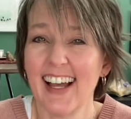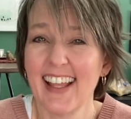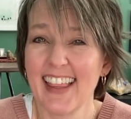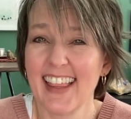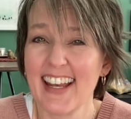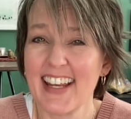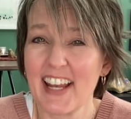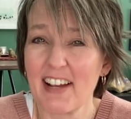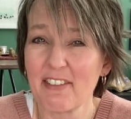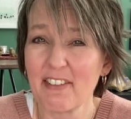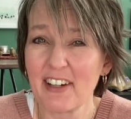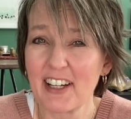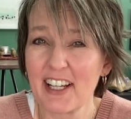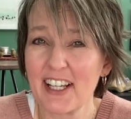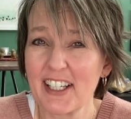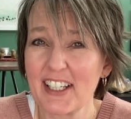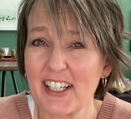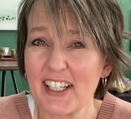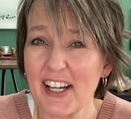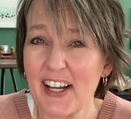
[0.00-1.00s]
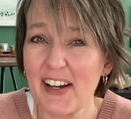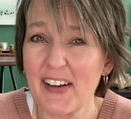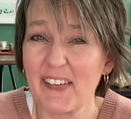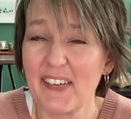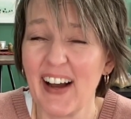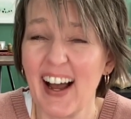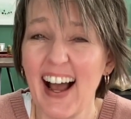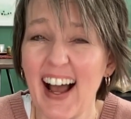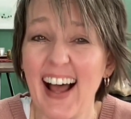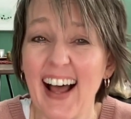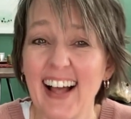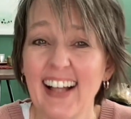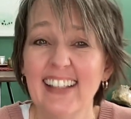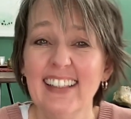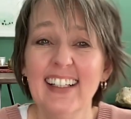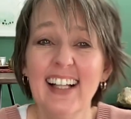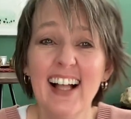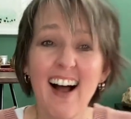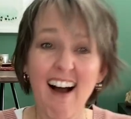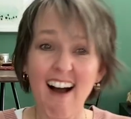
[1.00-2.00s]
They never hit go. Ha
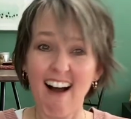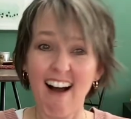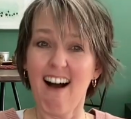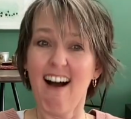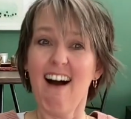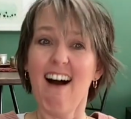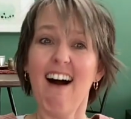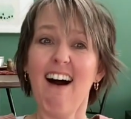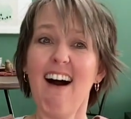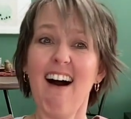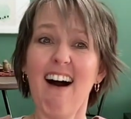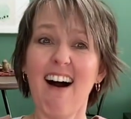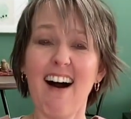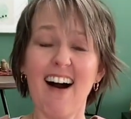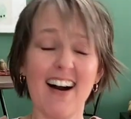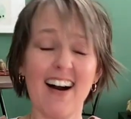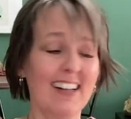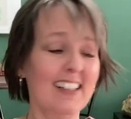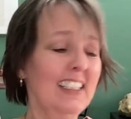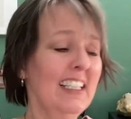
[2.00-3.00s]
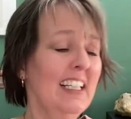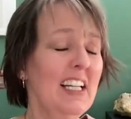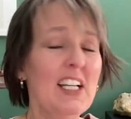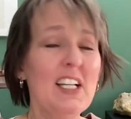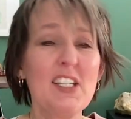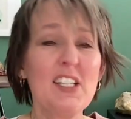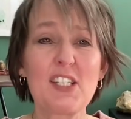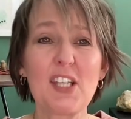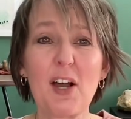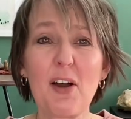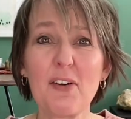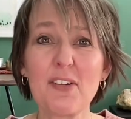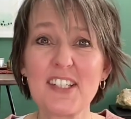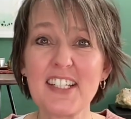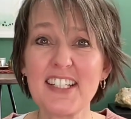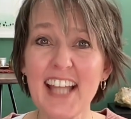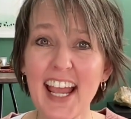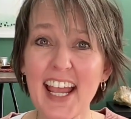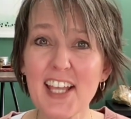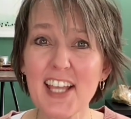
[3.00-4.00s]
ha ha. So
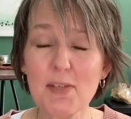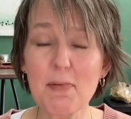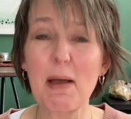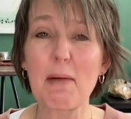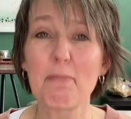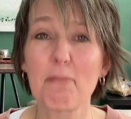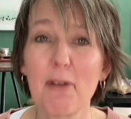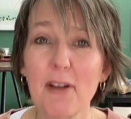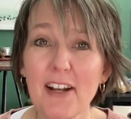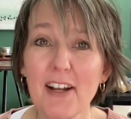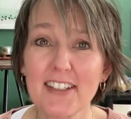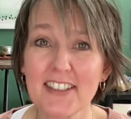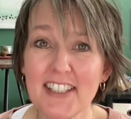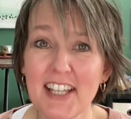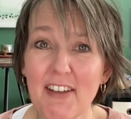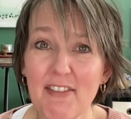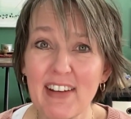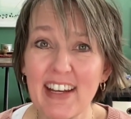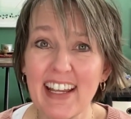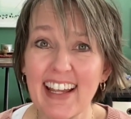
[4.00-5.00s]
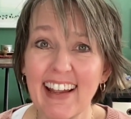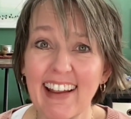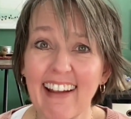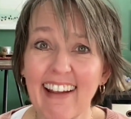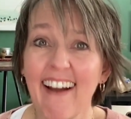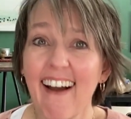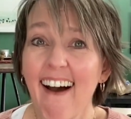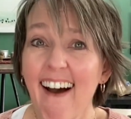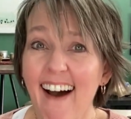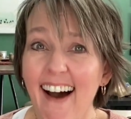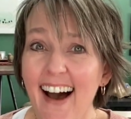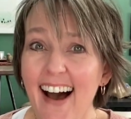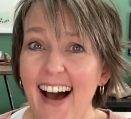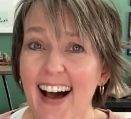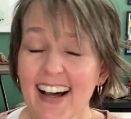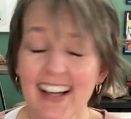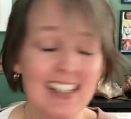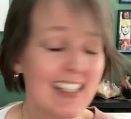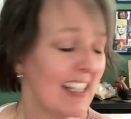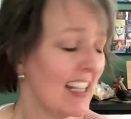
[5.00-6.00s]
today is about productivity. Ha.